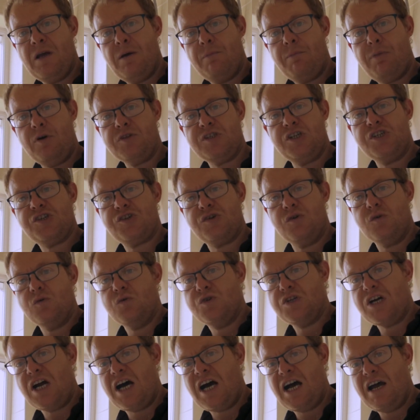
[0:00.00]
posi
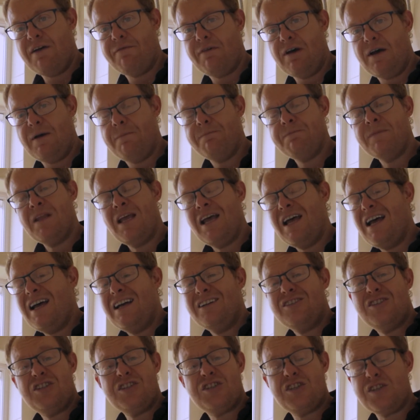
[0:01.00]
screwdriver.
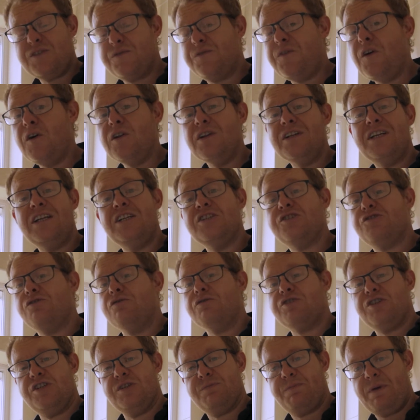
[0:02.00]
Just follow the
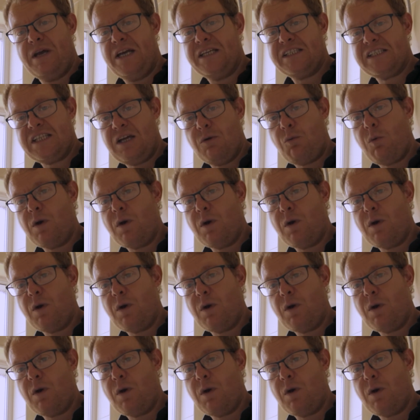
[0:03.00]
instructions basically.